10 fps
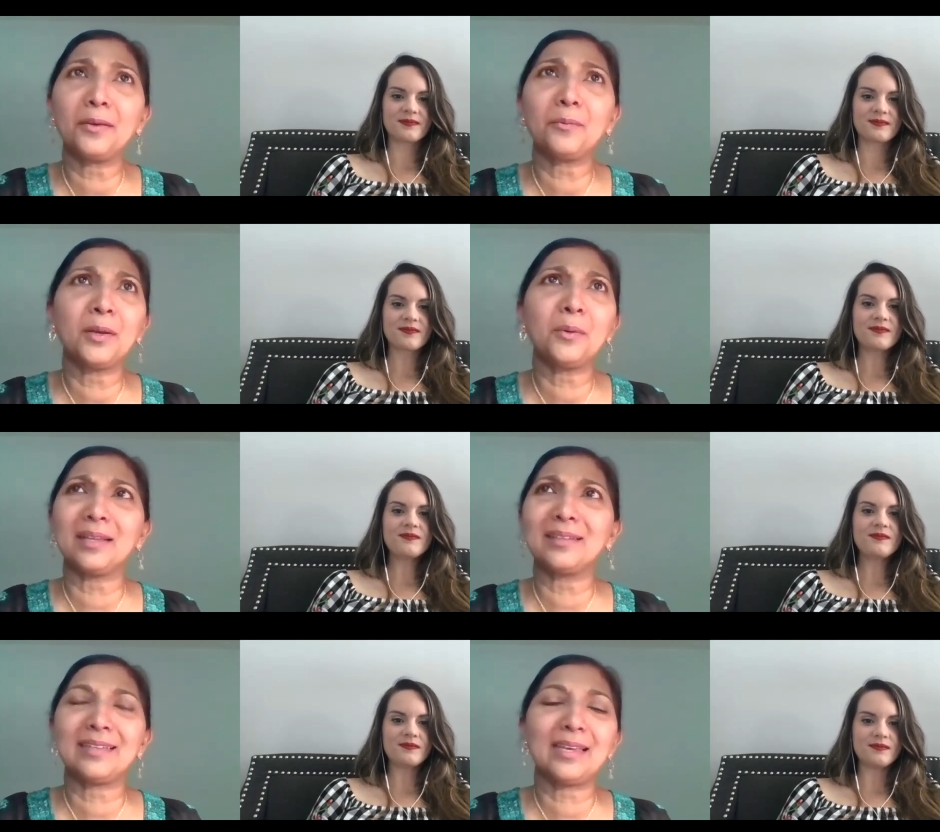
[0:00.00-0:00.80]
Speaker 1: when, when do
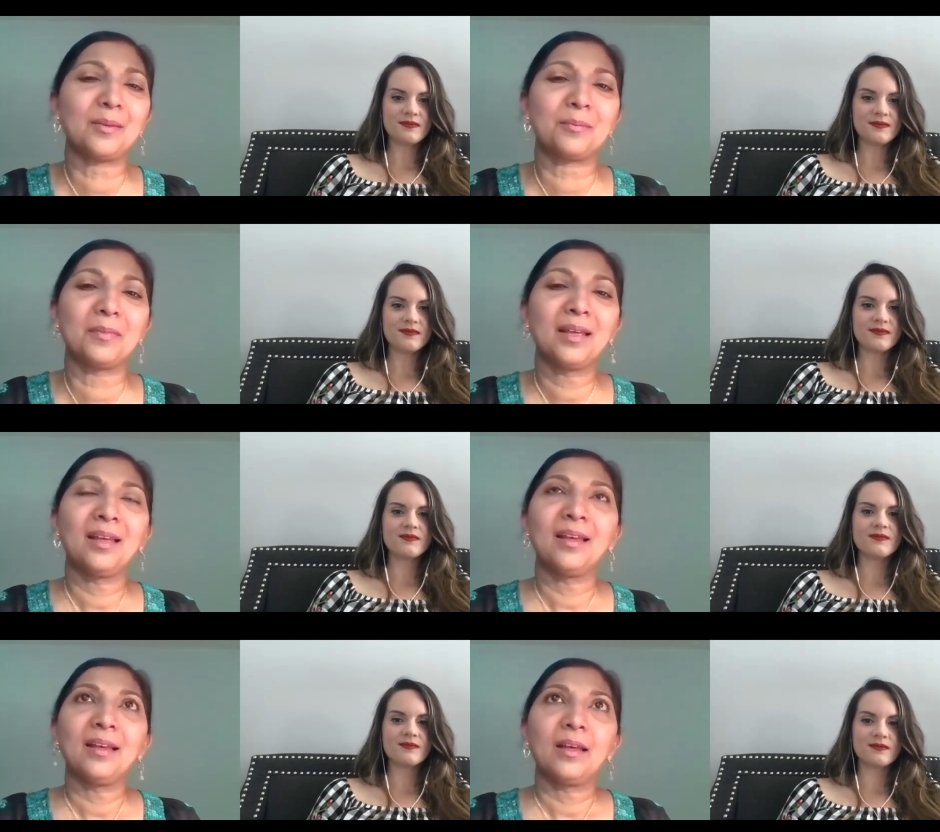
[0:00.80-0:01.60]
I see him
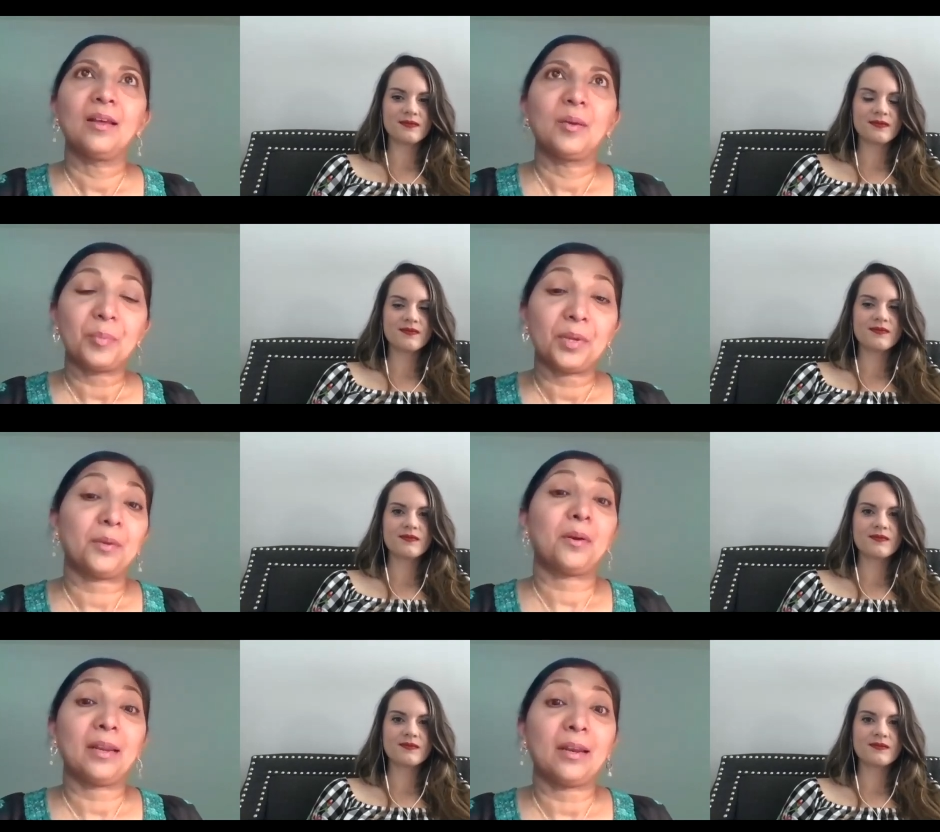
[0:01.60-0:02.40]

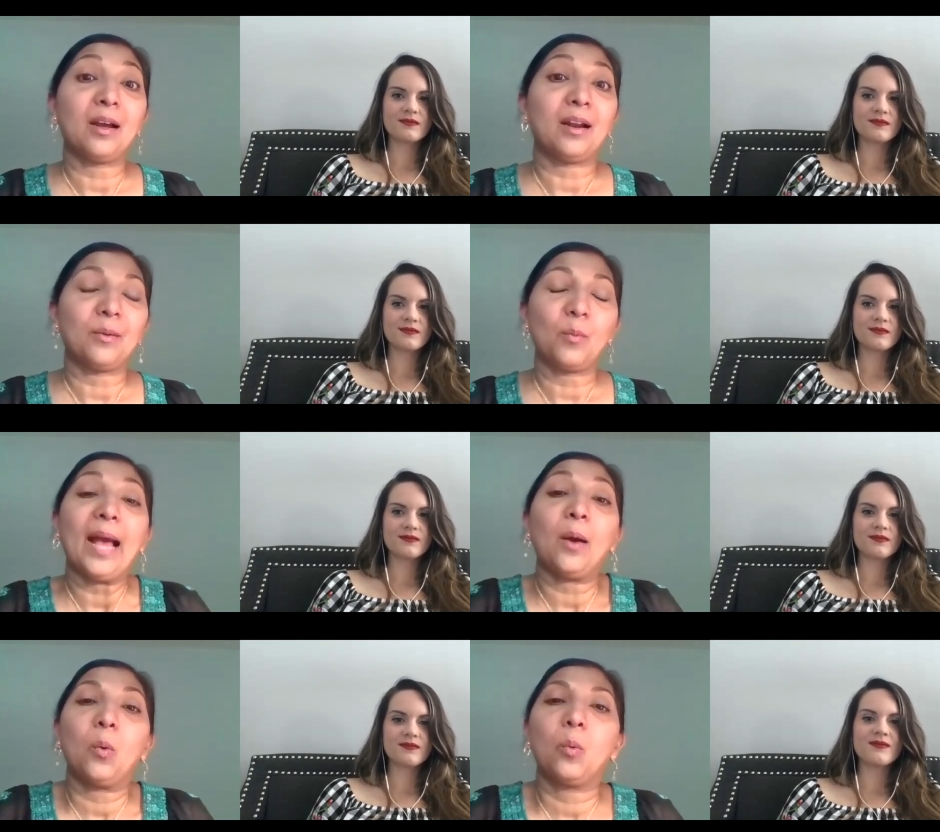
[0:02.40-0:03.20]
pure in heart?
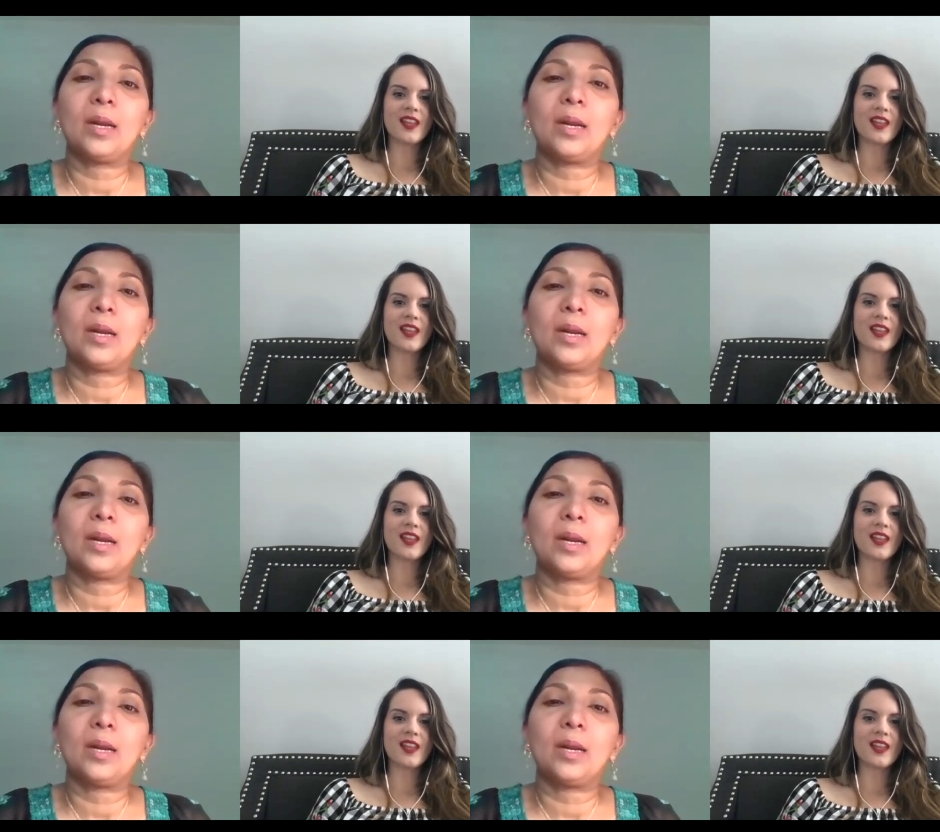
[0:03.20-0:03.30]
Wow,